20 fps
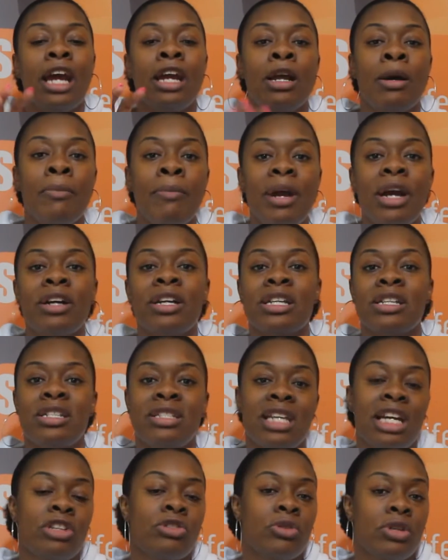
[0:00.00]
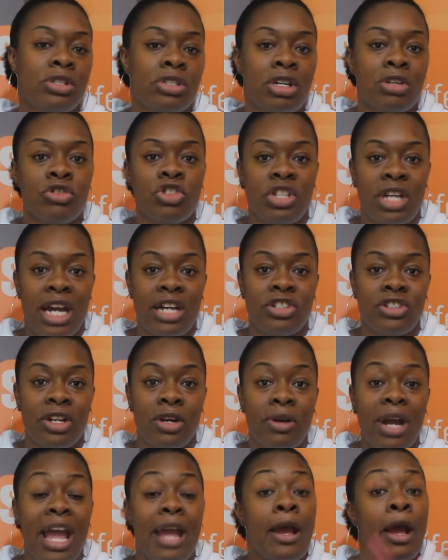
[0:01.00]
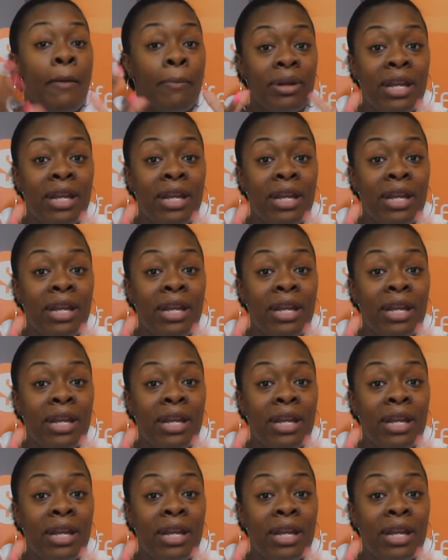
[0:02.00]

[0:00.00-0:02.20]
and american sexual association okay